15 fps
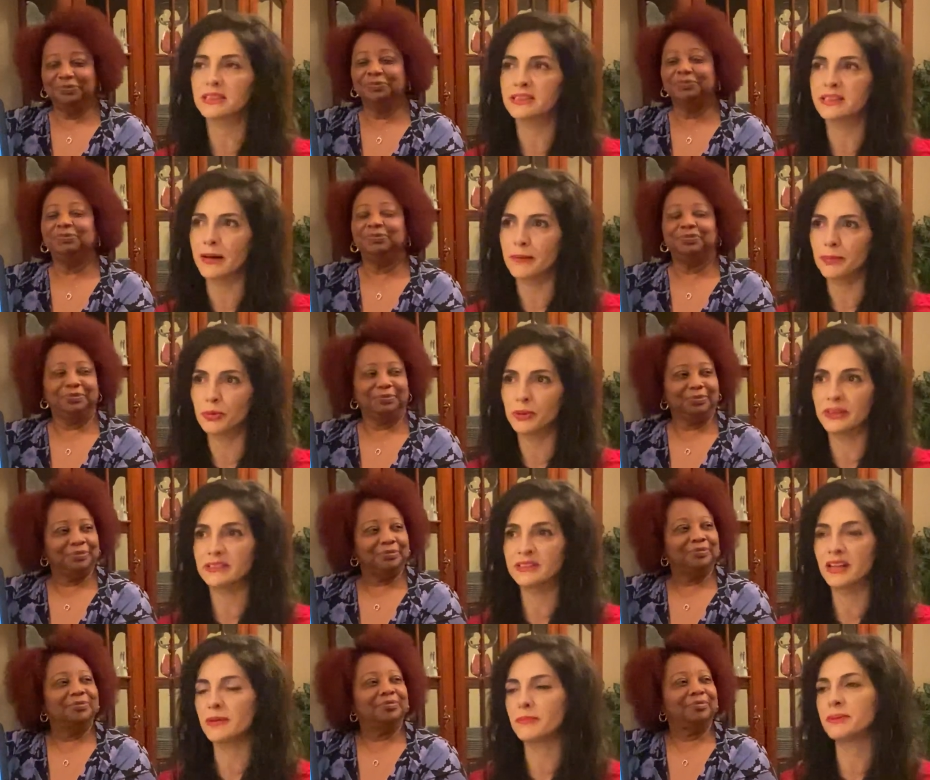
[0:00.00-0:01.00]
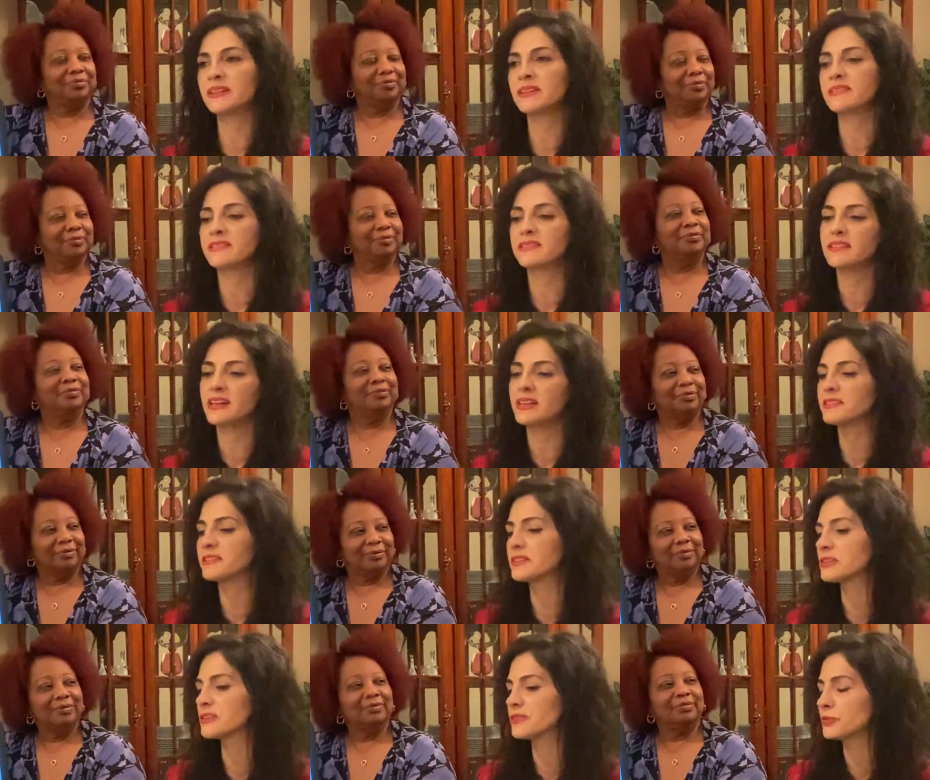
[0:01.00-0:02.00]
Speaker 1: at that point in time because it's not
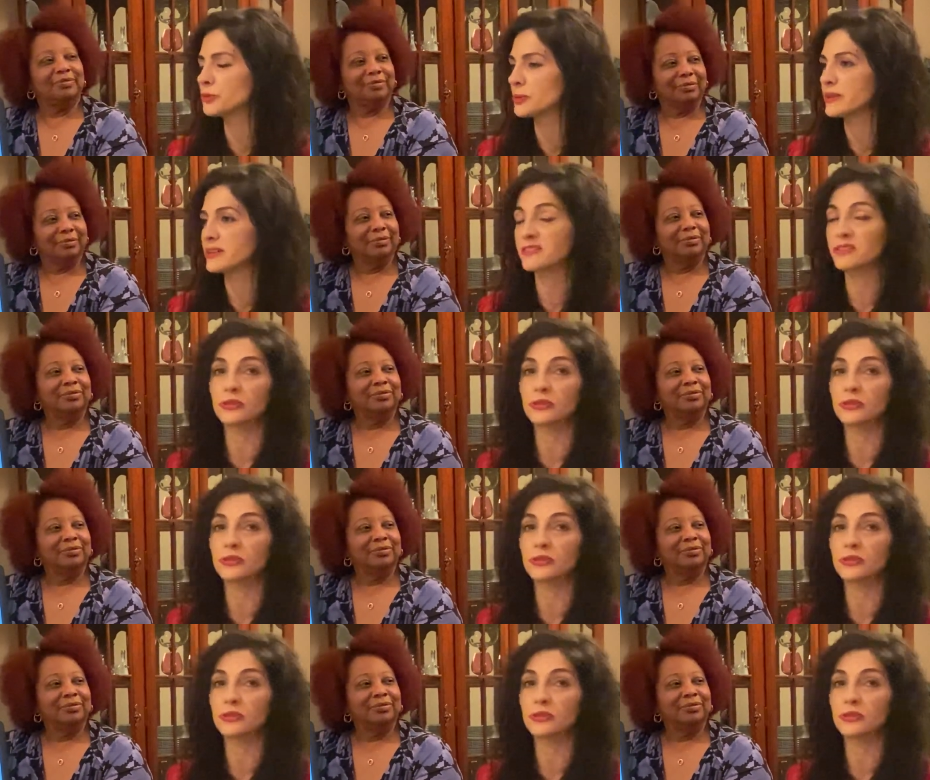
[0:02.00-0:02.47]
until they're 4 months